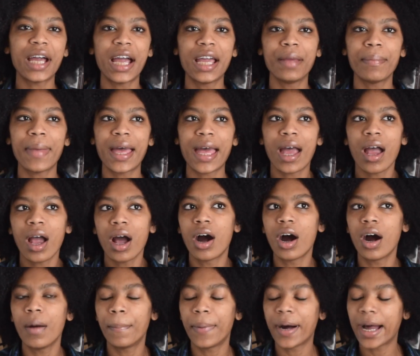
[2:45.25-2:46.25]
I met
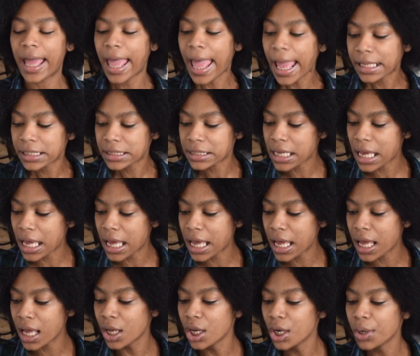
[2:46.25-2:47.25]
Art by
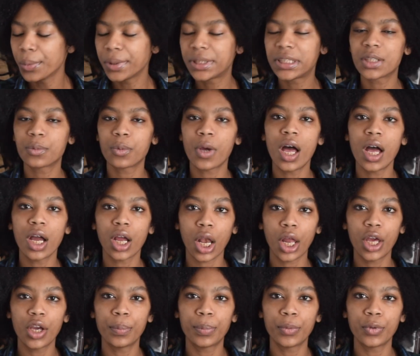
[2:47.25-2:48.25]
Hector, which is her
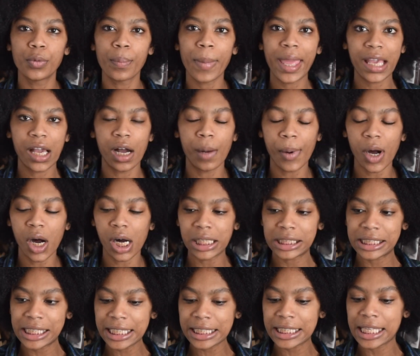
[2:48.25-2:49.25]
global makeup
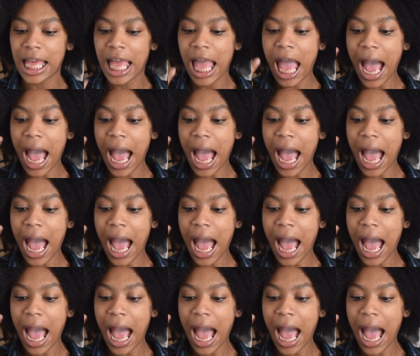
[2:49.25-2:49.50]
artist,